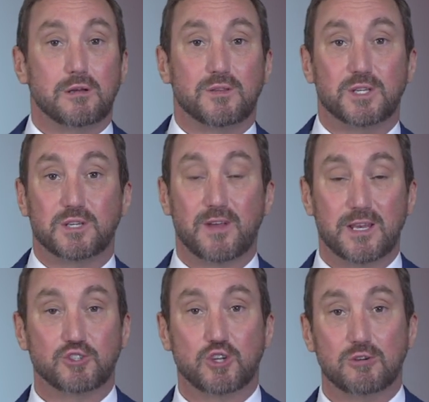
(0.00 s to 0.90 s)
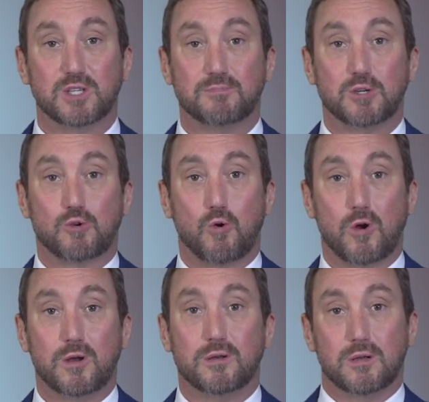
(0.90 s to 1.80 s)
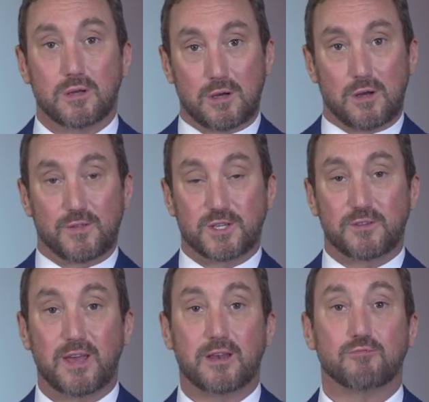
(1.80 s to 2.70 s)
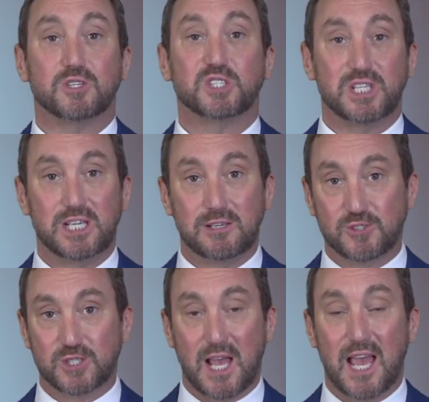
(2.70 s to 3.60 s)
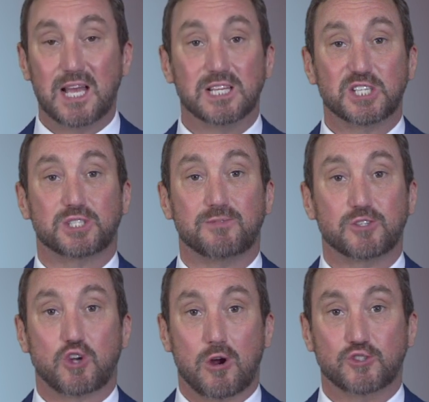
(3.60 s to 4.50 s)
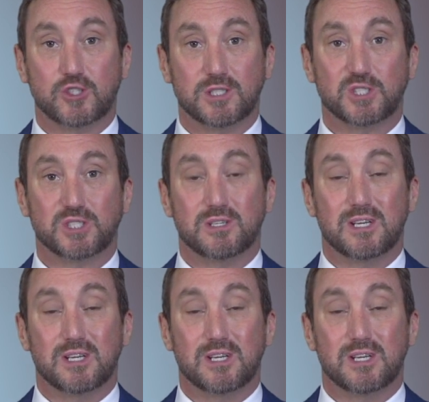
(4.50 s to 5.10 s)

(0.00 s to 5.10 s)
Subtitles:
The defendant shows up to court, the defendant receives a list of the charges.